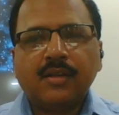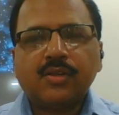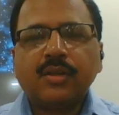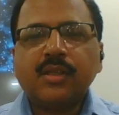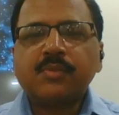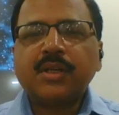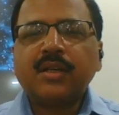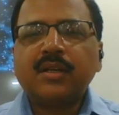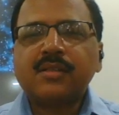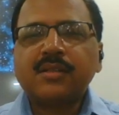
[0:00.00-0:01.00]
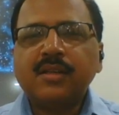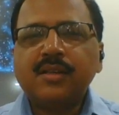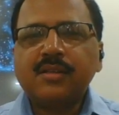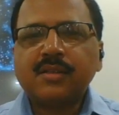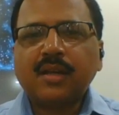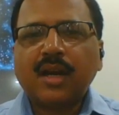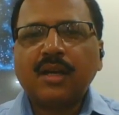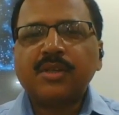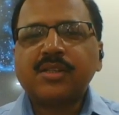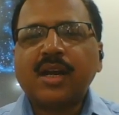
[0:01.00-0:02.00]
So in this particular series,
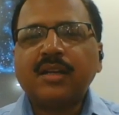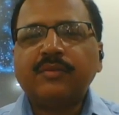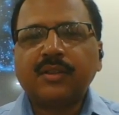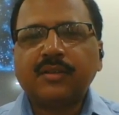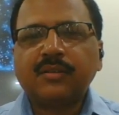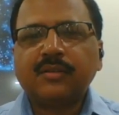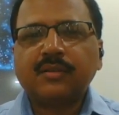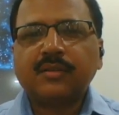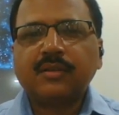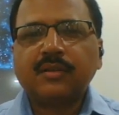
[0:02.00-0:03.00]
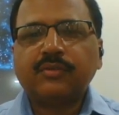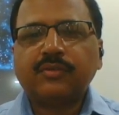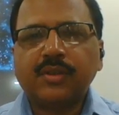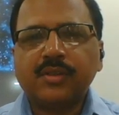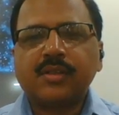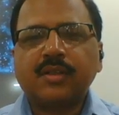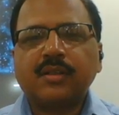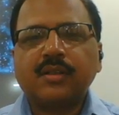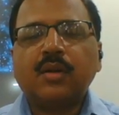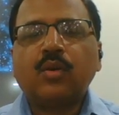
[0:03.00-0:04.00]
I'll be starting with first
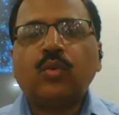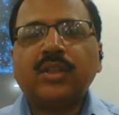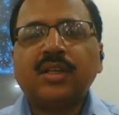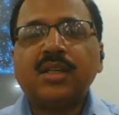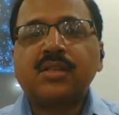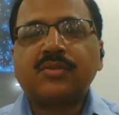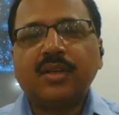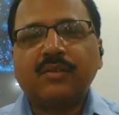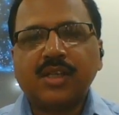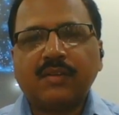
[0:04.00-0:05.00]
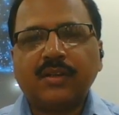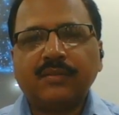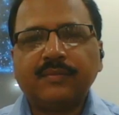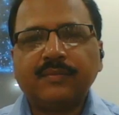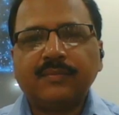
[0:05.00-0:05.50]
with the history of Java.